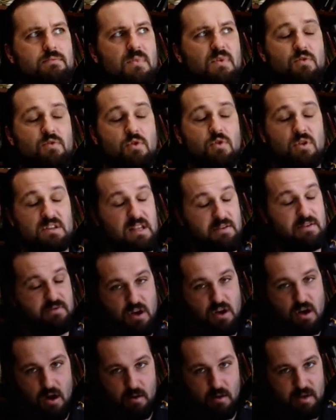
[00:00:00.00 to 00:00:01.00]
course leave a
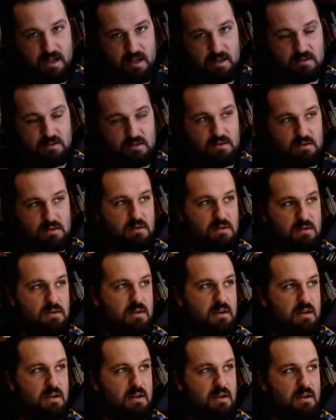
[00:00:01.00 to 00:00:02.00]
comment
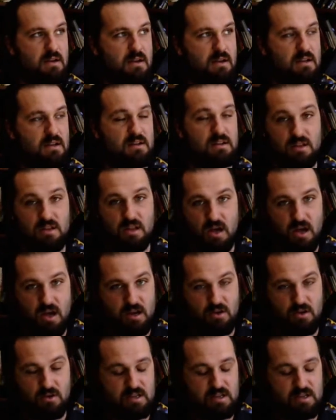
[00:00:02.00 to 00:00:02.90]
and a like on this